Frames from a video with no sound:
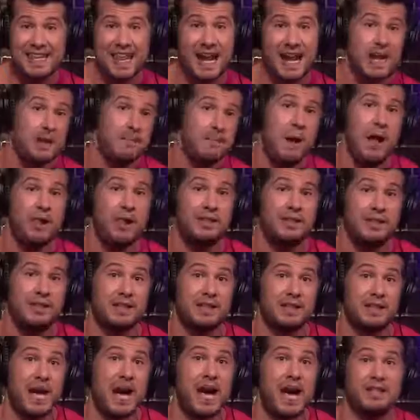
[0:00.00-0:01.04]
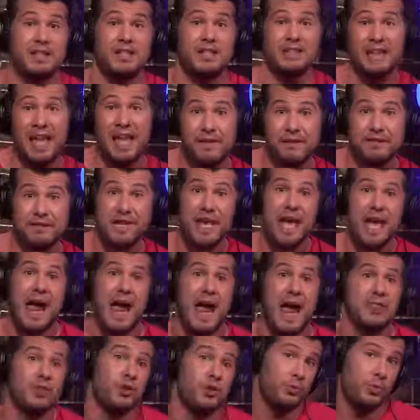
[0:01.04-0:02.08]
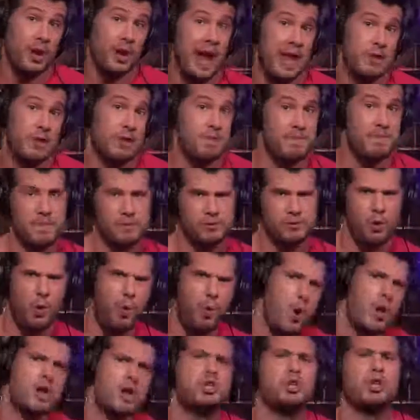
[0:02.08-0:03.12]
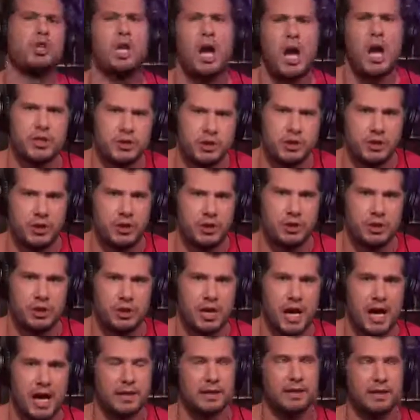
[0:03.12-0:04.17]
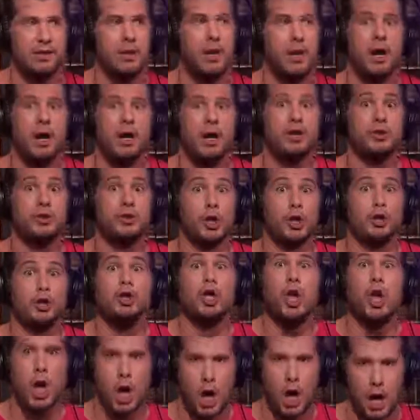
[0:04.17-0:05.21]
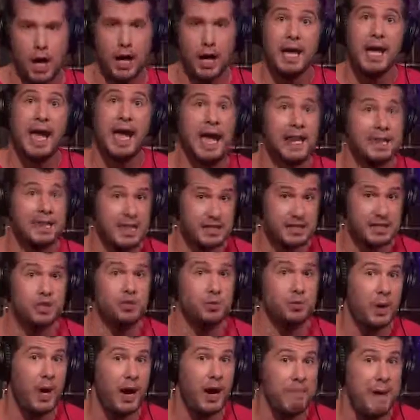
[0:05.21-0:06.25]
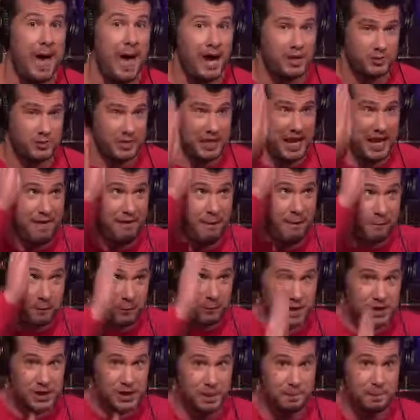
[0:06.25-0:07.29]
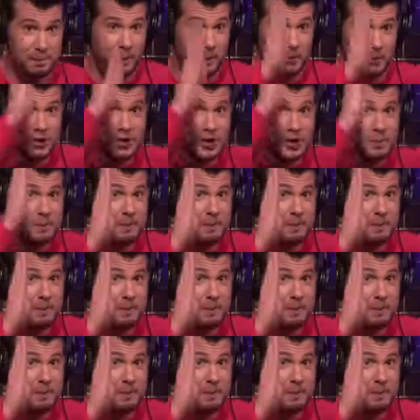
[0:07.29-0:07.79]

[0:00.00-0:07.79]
identity politics on the left and the right. When people say, well, what has your Constitution gotten you? The law. And this is where it matters. We need to have a principled